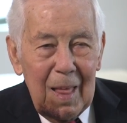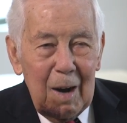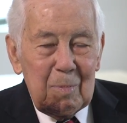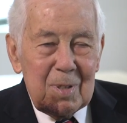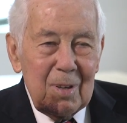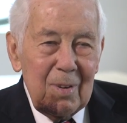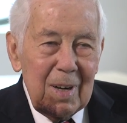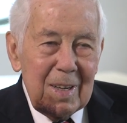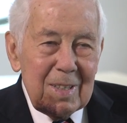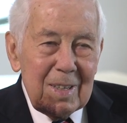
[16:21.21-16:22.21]

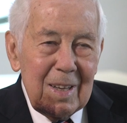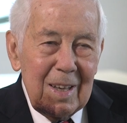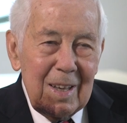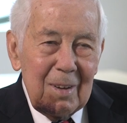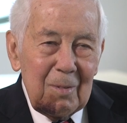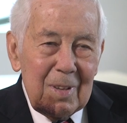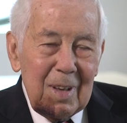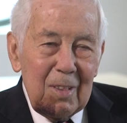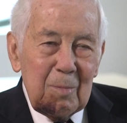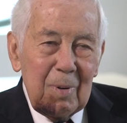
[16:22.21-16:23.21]
opportunities
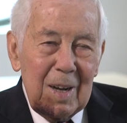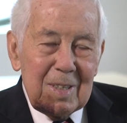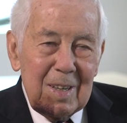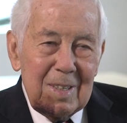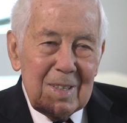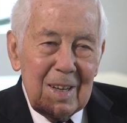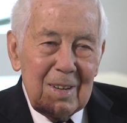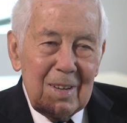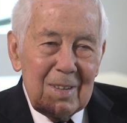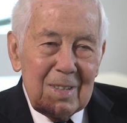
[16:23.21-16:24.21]
with other presidents
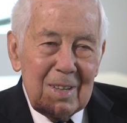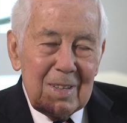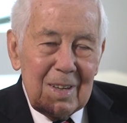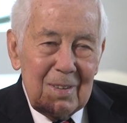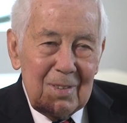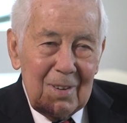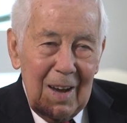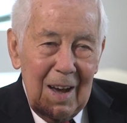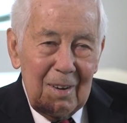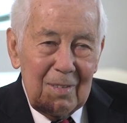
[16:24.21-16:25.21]
to
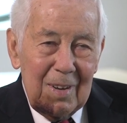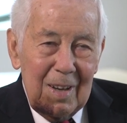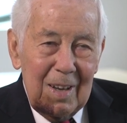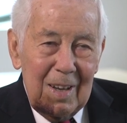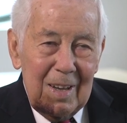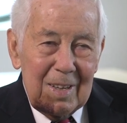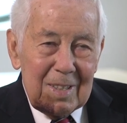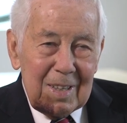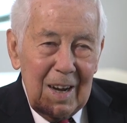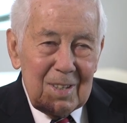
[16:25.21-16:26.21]
have
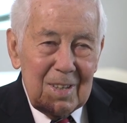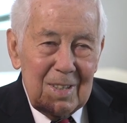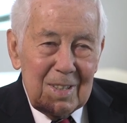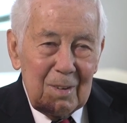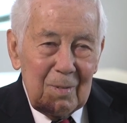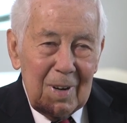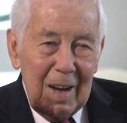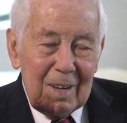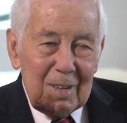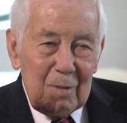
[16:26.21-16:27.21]
discussions that were not